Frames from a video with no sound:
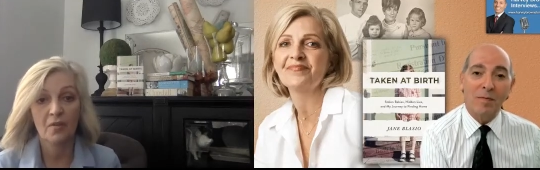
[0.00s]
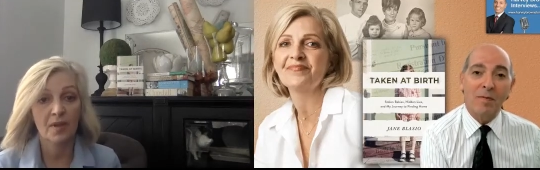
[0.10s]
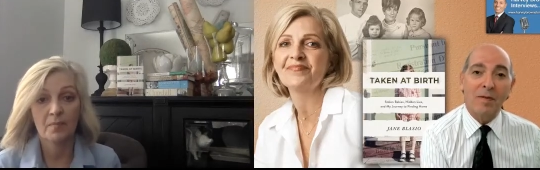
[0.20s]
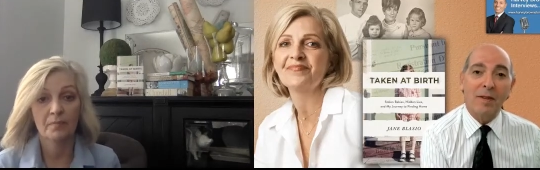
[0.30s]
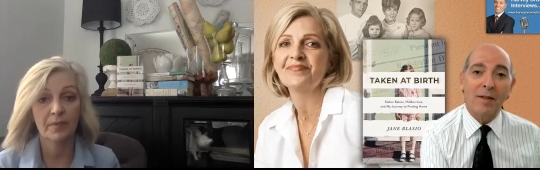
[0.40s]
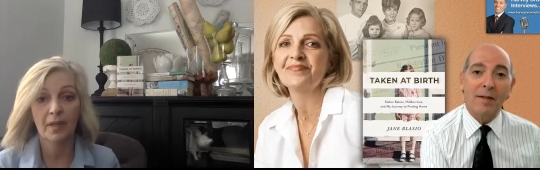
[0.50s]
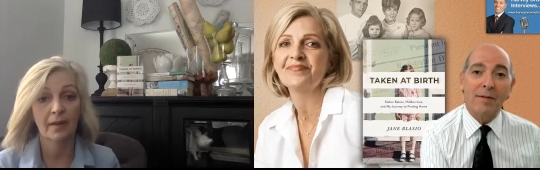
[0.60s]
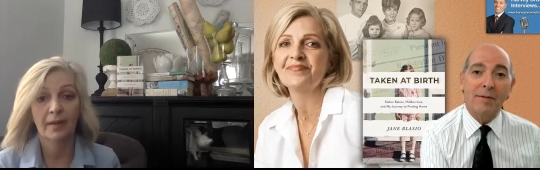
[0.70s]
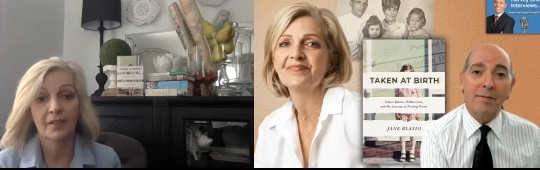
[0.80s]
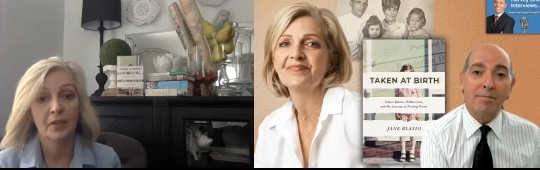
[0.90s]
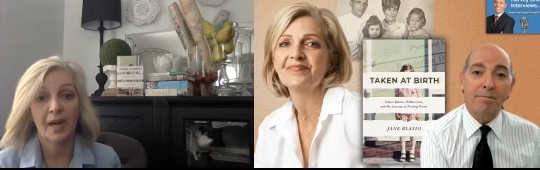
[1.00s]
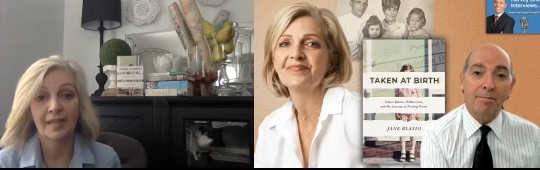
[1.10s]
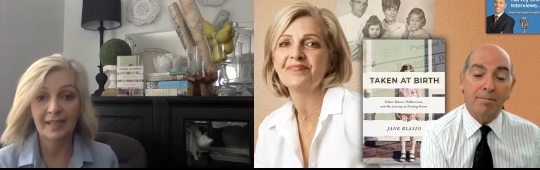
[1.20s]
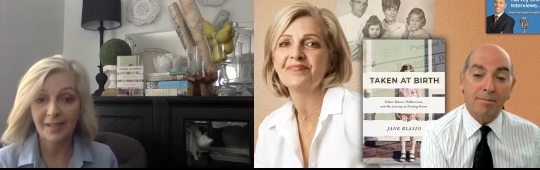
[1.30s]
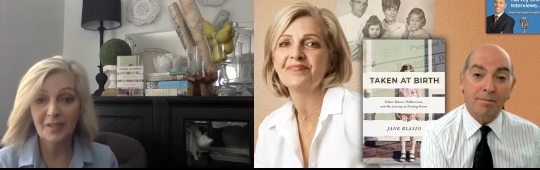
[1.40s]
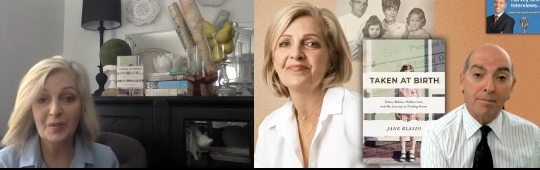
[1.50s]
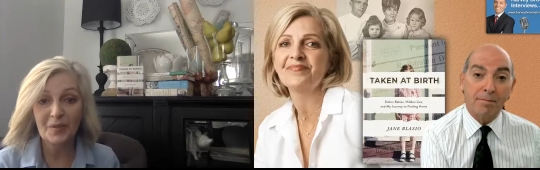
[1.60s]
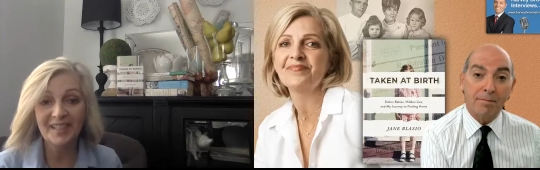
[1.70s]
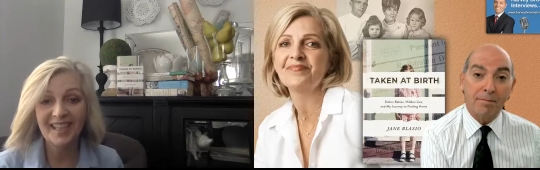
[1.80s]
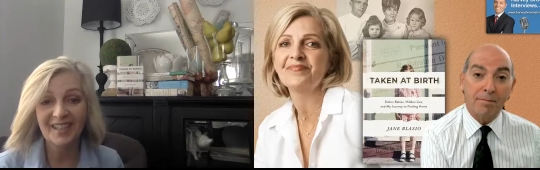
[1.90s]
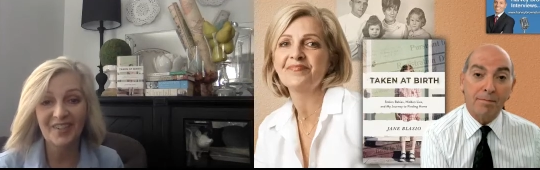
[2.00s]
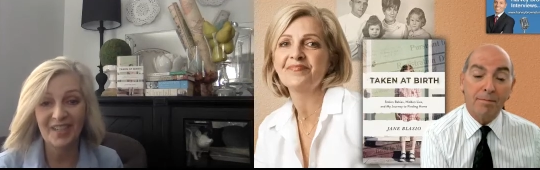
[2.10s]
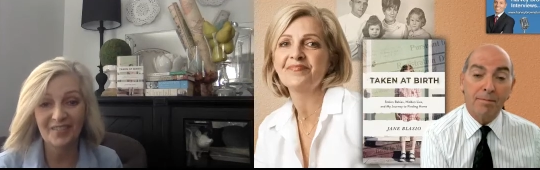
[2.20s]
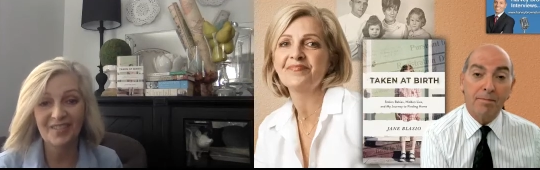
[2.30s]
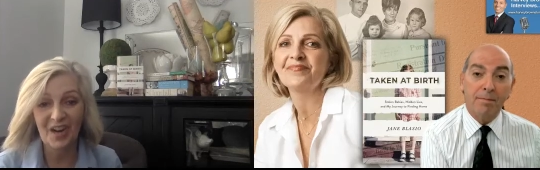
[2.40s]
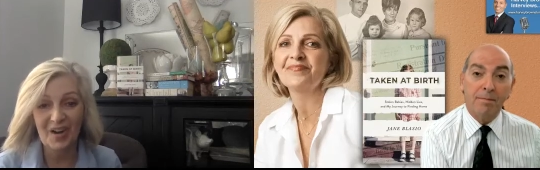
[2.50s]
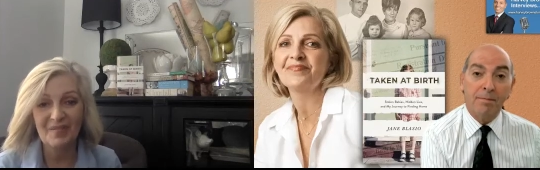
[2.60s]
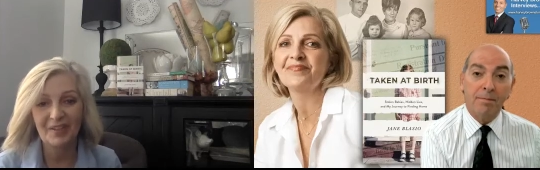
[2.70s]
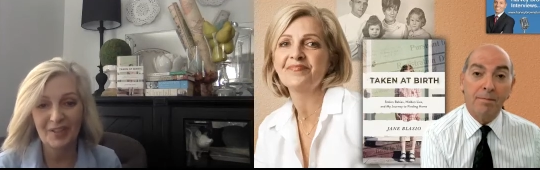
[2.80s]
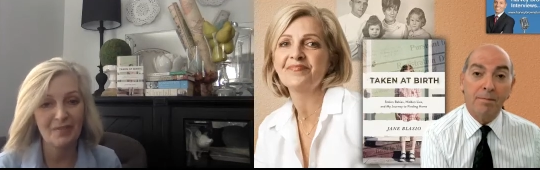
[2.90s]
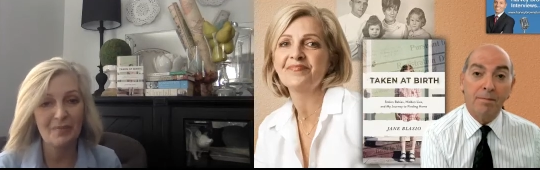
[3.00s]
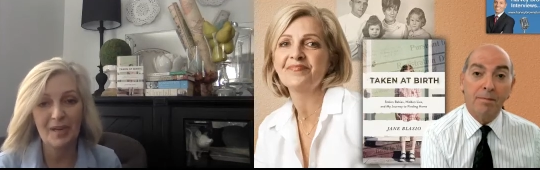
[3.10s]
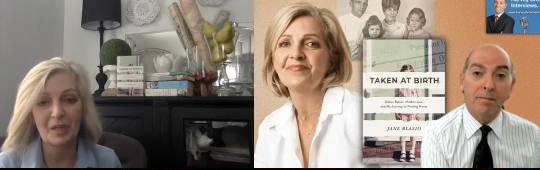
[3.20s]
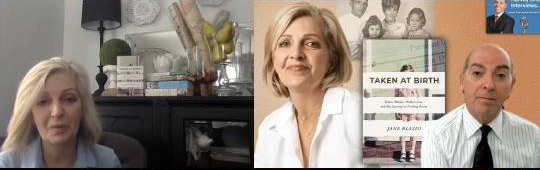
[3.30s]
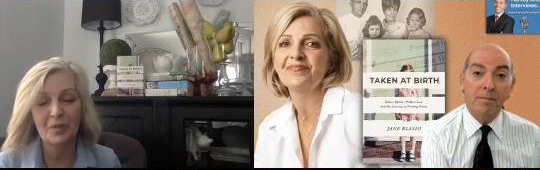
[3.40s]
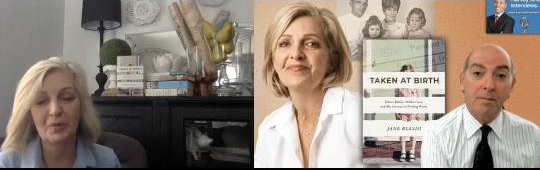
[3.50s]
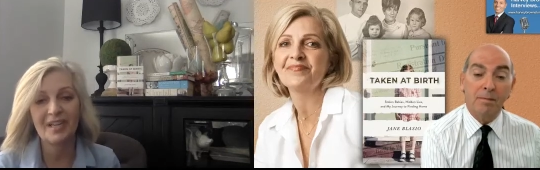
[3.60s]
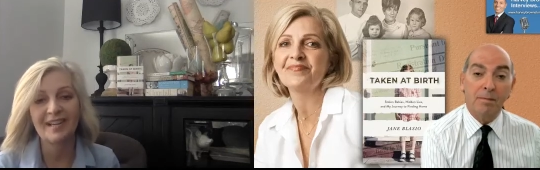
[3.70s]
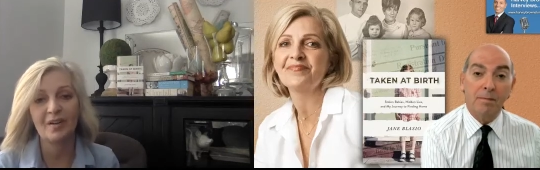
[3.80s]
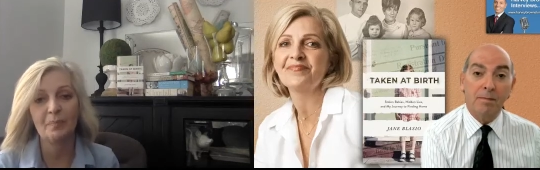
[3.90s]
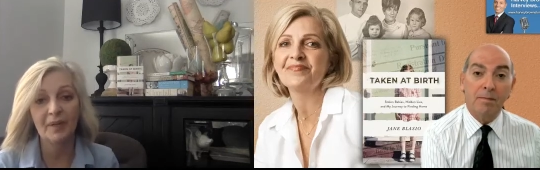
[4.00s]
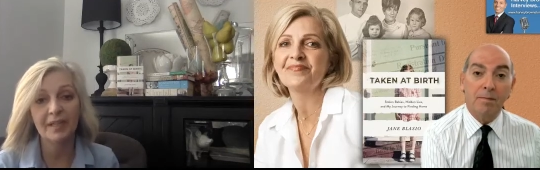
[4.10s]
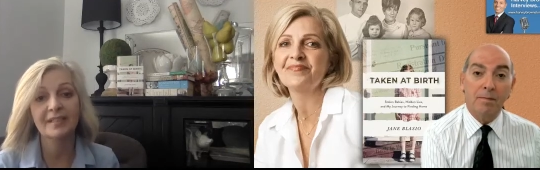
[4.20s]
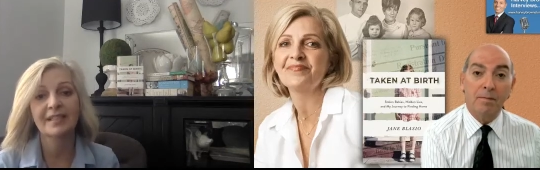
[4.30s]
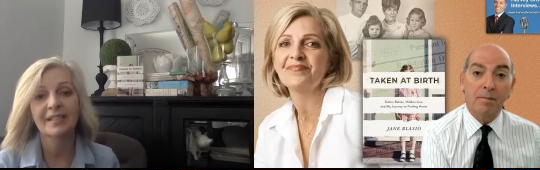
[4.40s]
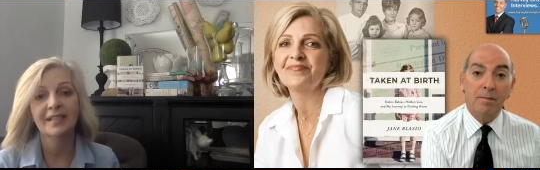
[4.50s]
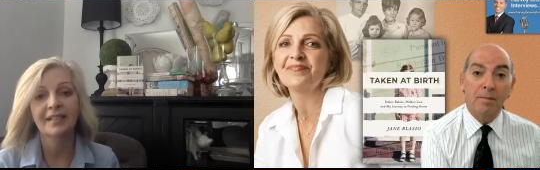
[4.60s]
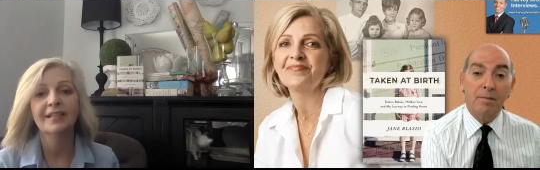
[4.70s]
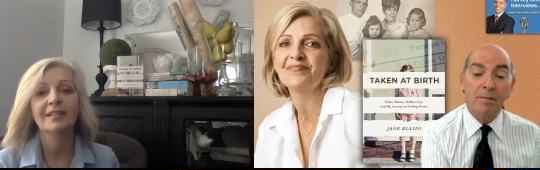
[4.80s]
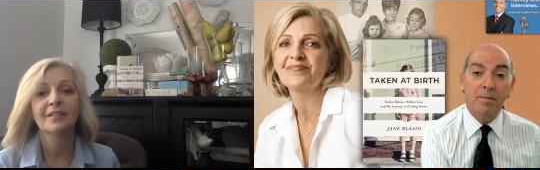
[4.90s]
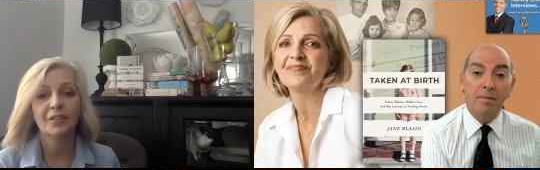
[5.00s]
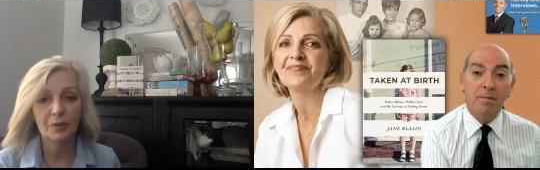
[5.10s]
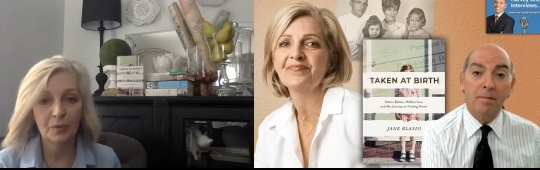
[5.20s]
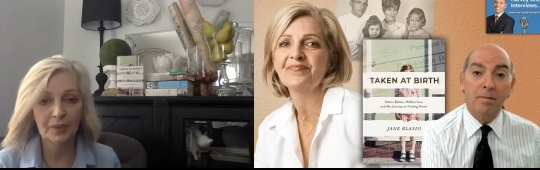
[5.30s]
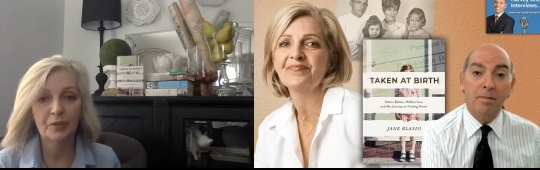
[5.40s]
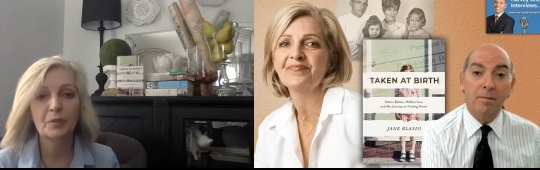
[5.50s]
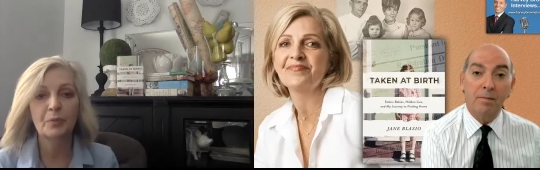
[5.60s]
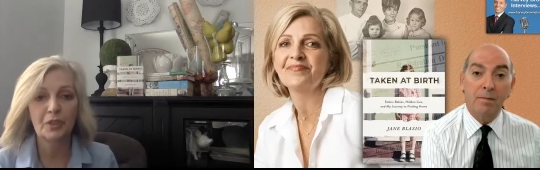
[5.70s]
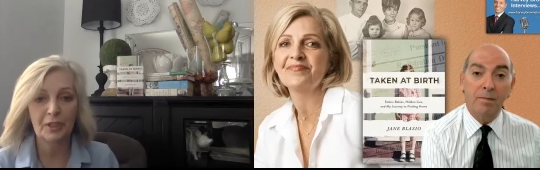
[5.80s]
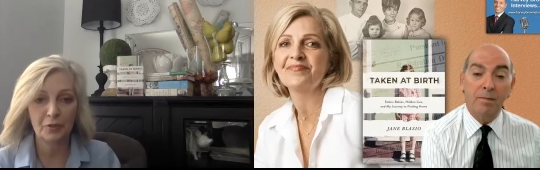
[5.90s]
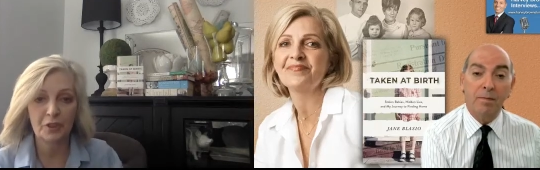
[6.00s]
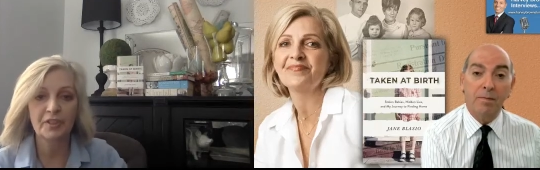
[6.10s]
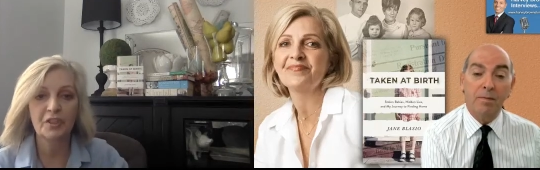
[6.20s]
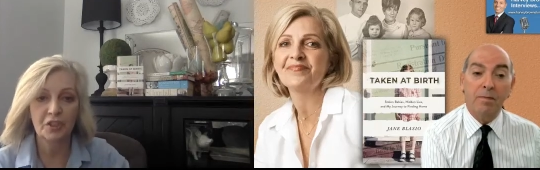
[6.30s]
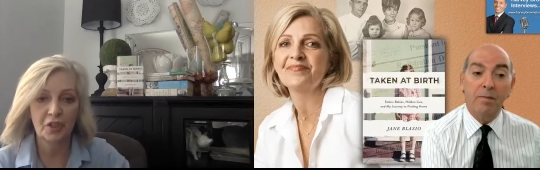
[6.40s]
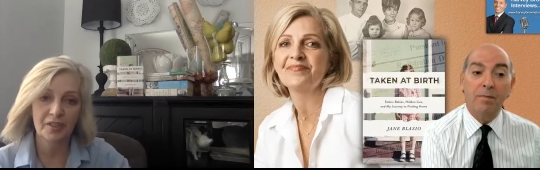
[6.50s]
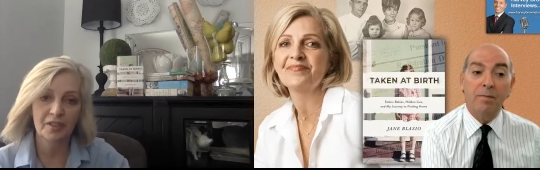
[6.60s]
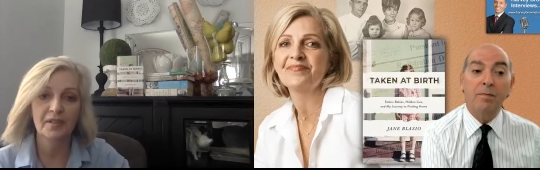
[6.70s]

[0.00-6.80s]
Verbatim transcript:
Speaker 1: them, you know, I can't do it. I don't have time. I don't have the bandwidth right now, but here's what you hear. You get started and